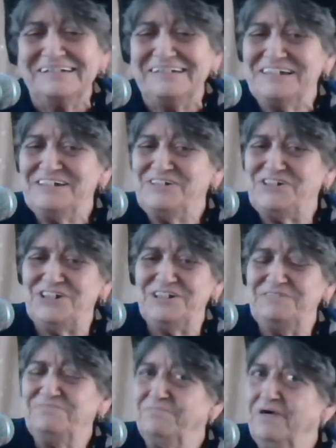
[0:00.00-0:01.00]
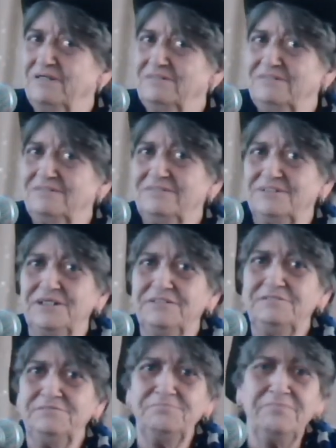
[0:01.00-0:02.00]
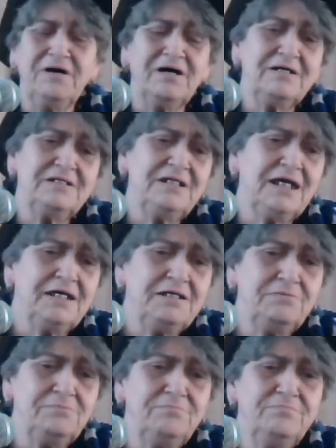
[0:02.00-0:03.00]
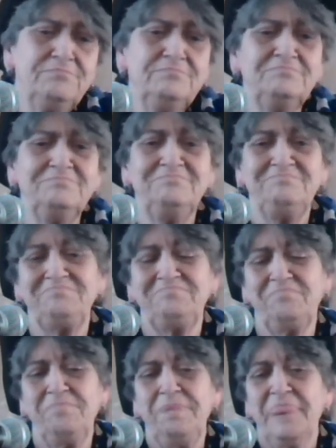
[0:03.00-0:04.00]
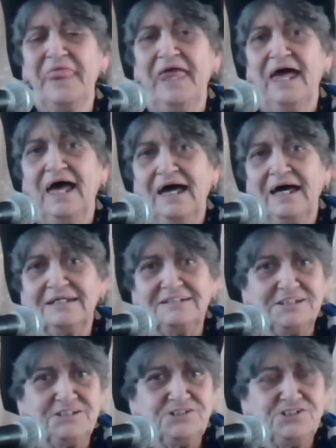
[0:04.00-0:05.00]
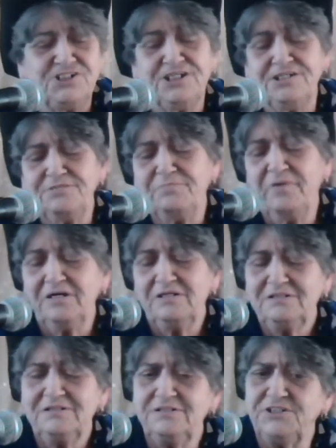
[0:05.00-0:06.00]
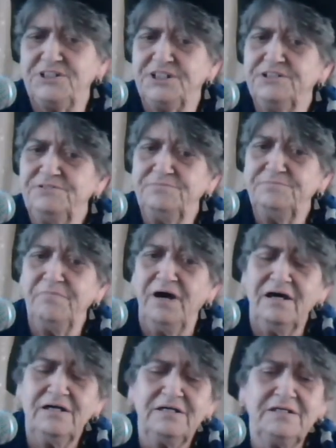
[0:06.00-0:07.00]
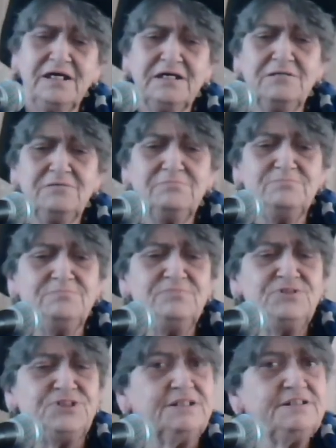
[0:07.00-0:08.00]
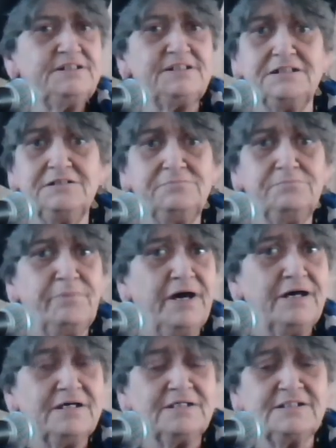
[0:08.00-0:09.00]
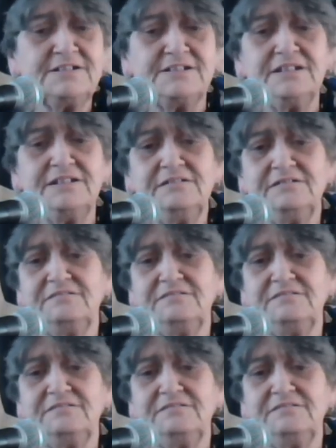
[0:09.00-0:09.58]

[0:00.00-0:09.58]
did she mention my name? Did she mention my name just in passing?